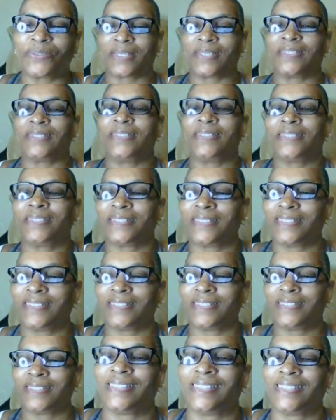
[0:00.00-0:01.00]
I heard.
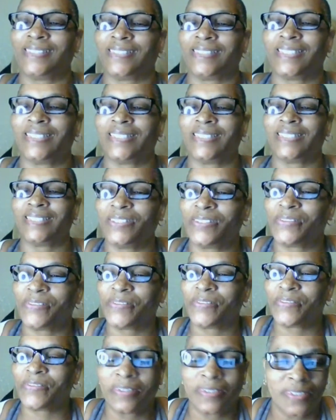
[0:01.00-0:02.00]
Look at that.
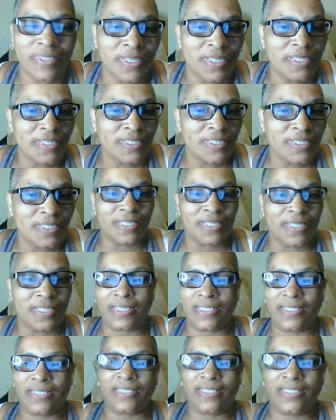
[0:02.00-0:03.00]
Look at
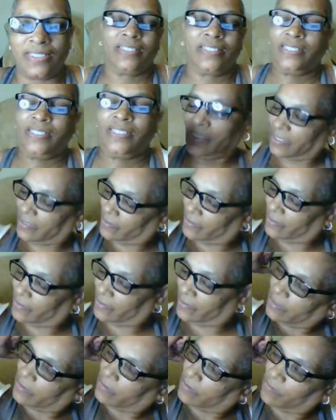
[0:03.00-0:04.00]
that bruise on.
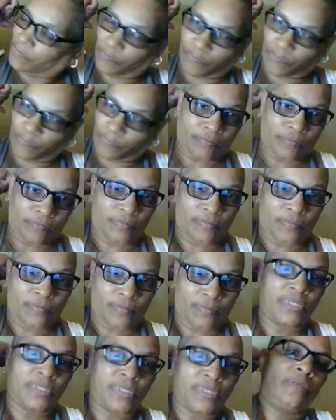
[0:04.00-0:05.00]

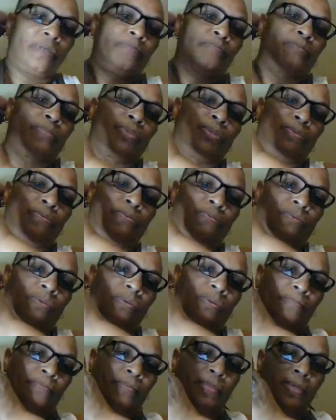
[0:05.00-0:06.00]
I didn't even know I
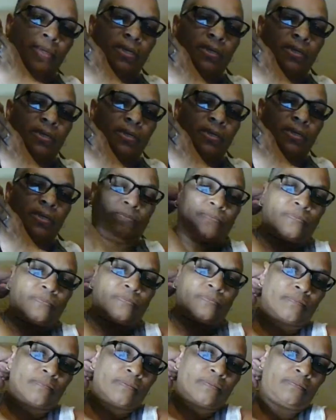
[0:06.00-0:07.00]
had that bruise on
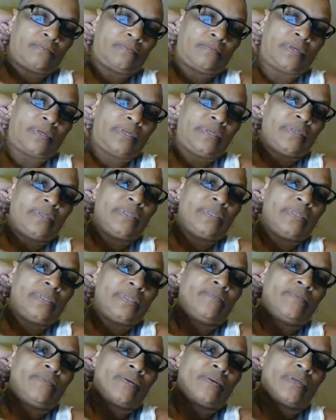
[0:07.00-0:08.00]
my arm,
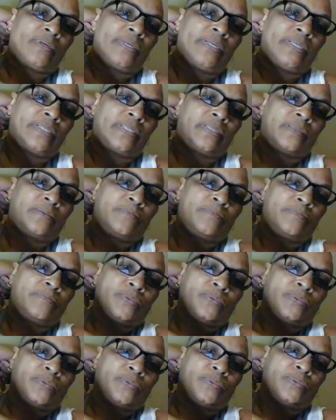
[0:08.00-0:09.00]
and I
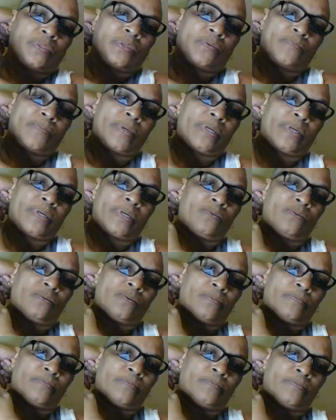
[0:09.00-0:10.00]
don't know what
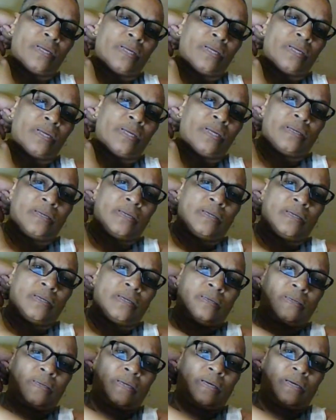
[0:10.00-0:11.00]
I don't know.